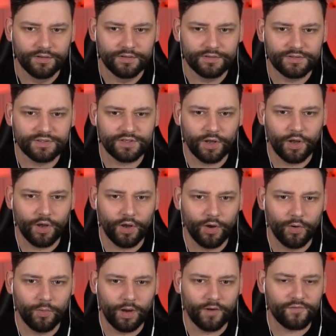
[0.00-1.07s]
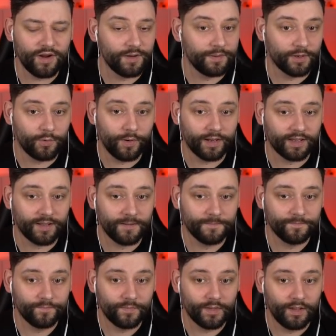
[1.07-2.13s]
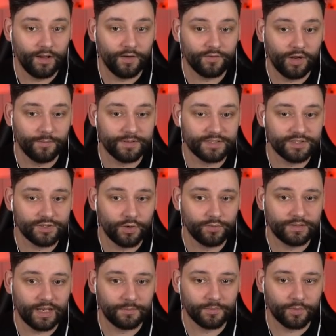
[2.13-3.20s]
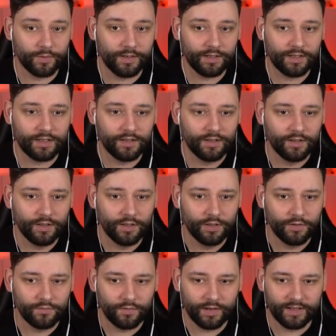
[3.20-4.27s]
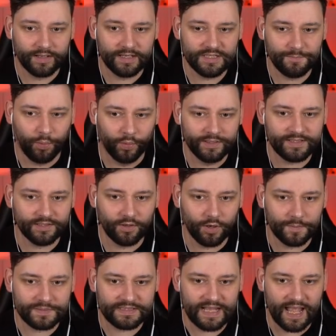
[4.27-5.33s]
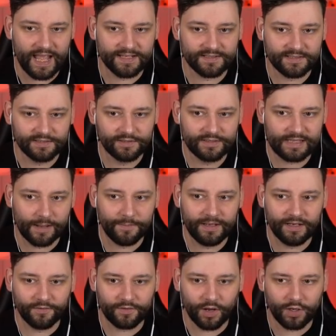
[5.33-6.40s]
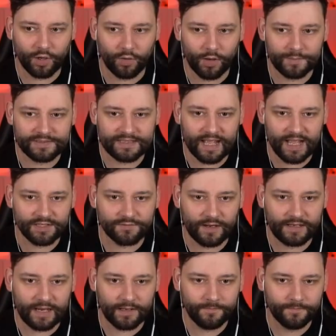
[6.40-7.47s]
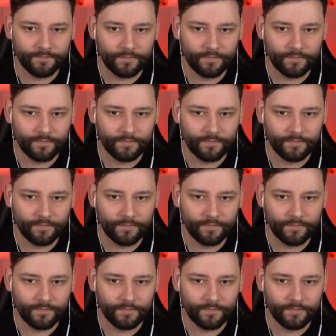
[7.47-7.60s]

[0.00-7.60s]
So, I've got to be quick. I've got to be so damn quick. Right, he's pointing upstairs. Does that mean I've got to go upstairs right now?